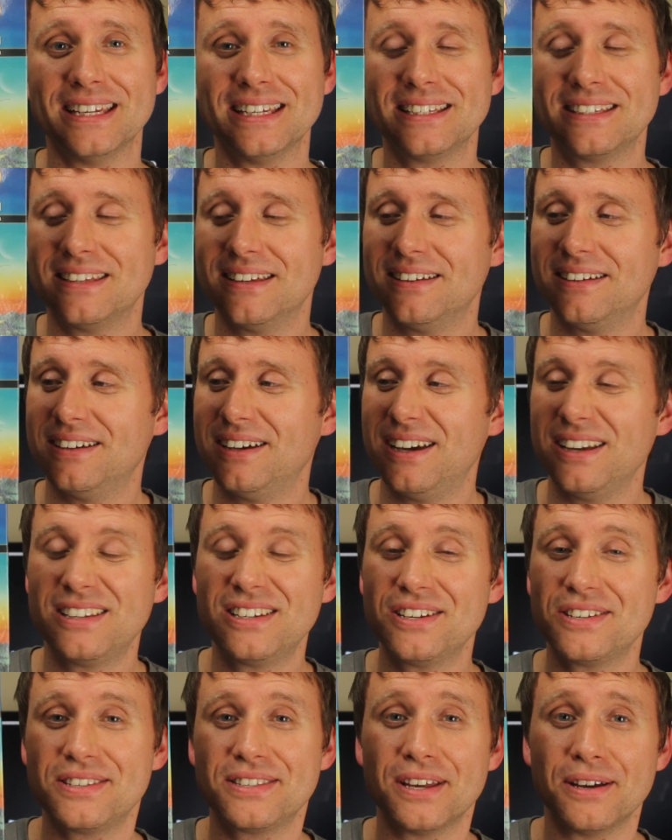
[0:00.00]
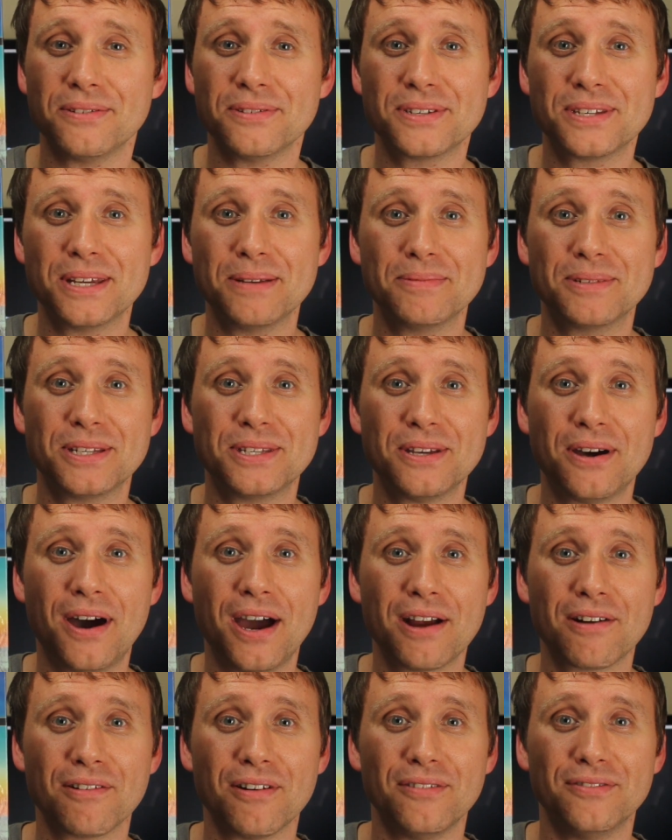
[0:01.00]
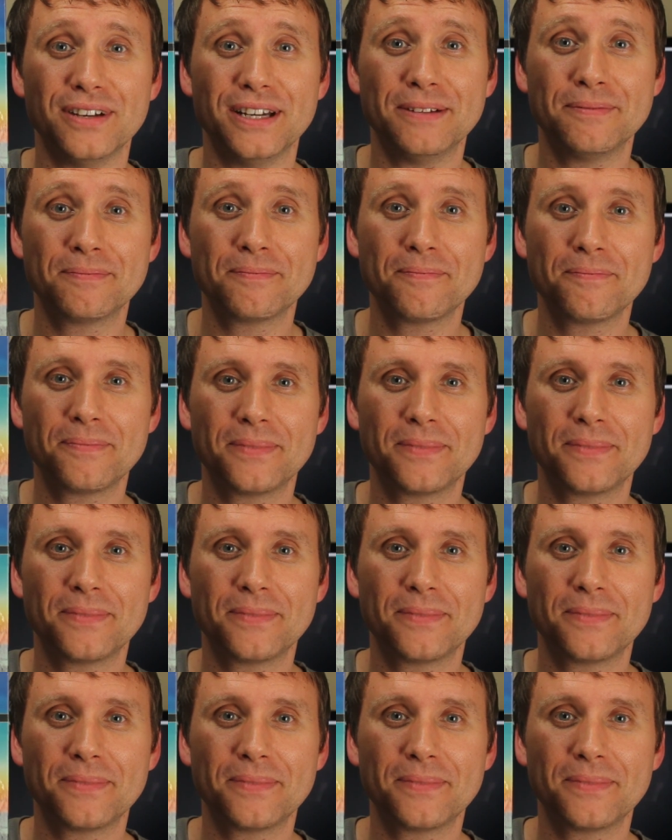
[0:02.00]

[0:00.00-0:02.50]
It, I just don't seem to tire of it.